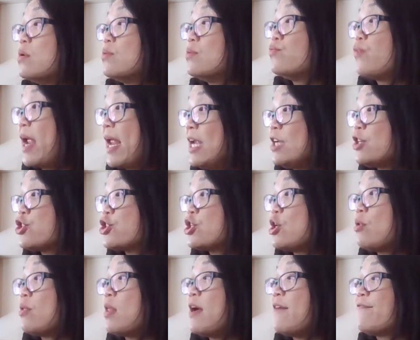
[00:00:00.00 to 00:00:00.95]

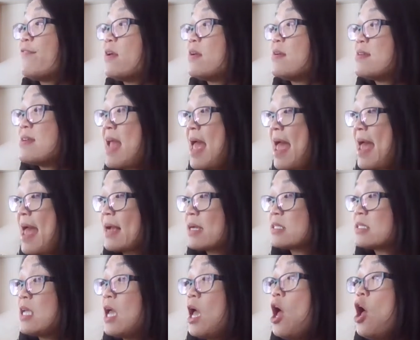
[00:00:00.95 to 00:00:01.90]
ratio of the
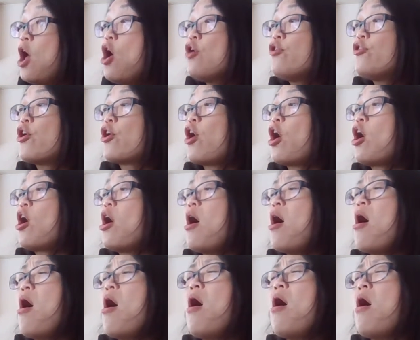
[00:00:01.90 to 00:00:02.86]
next. There are
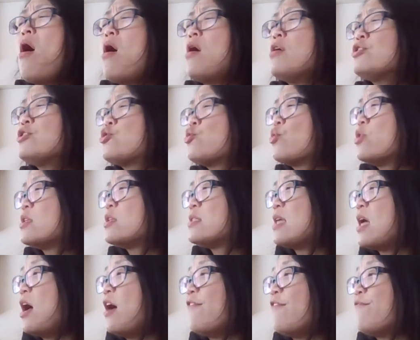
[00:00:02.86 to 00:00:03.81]
all sorts
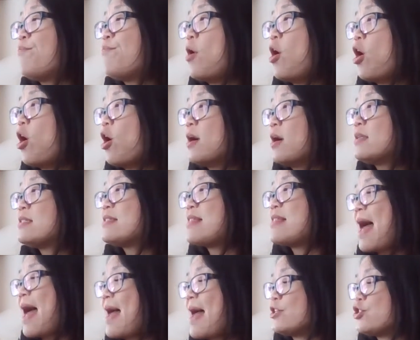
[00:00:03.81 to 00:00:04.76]
of parts
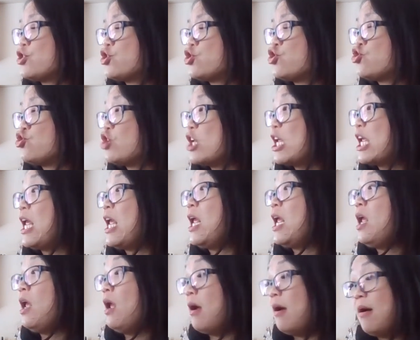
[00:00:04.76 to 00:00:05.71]
that
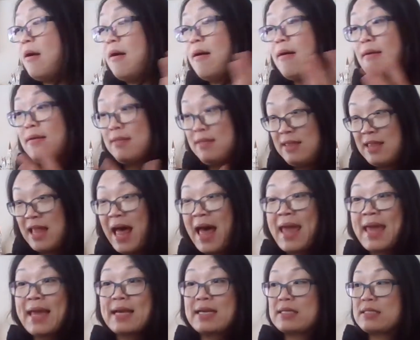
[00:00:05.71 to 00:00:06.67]
she
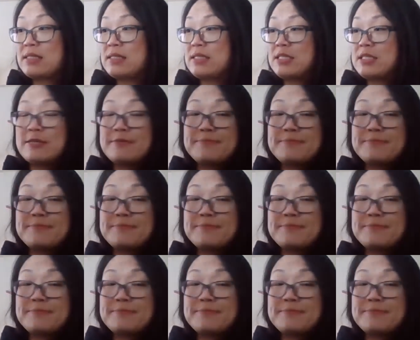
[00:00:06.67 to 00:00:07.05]
likes.